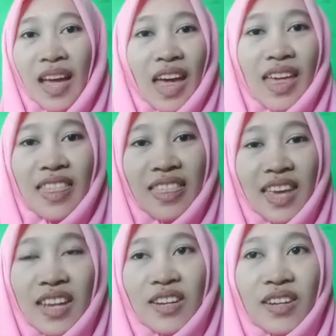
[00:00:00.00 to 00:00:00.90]
And
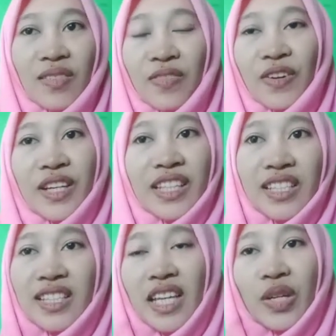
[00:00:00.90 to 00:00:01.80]
then for the
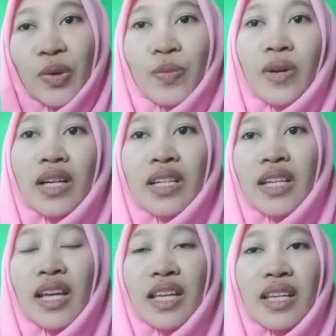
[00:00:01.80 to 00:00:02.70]
second one
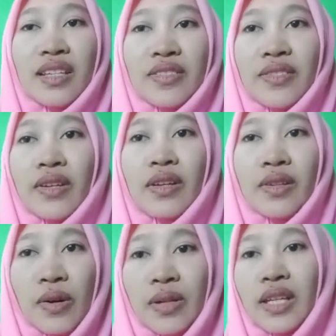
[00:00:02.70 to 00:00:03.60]
is
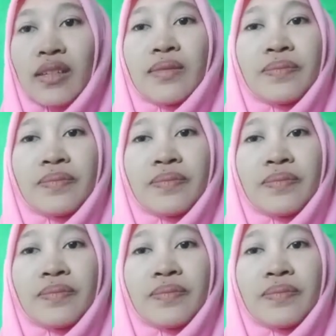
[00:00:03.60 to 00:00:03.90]
nodding.